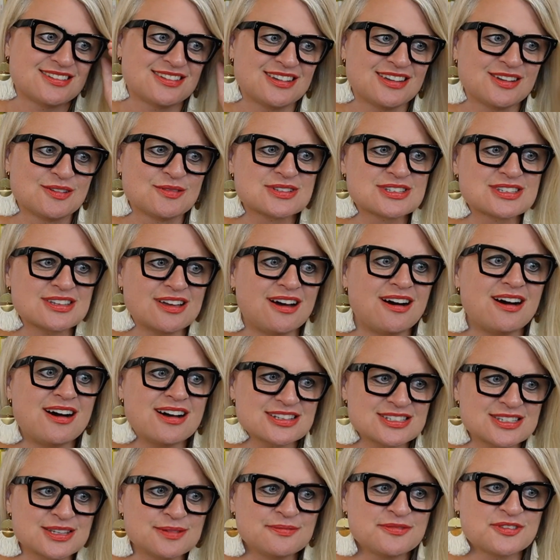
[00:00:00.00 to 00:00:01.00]
it was
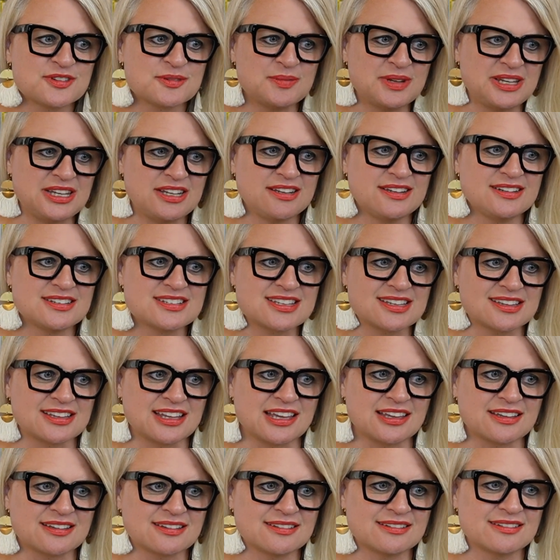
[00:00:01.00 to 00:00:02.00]
awesome for me to
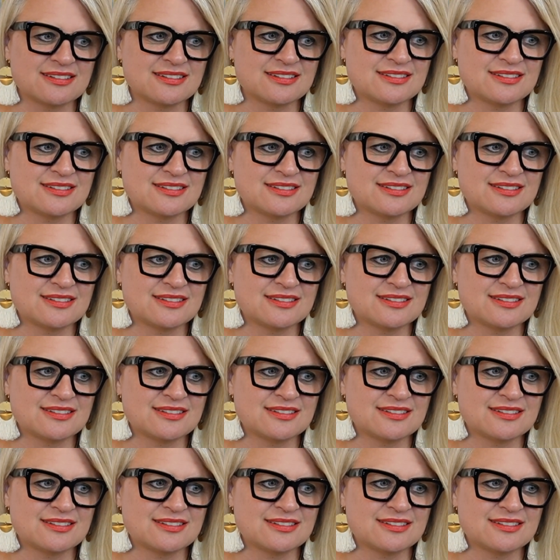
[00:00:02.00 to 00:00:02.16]
like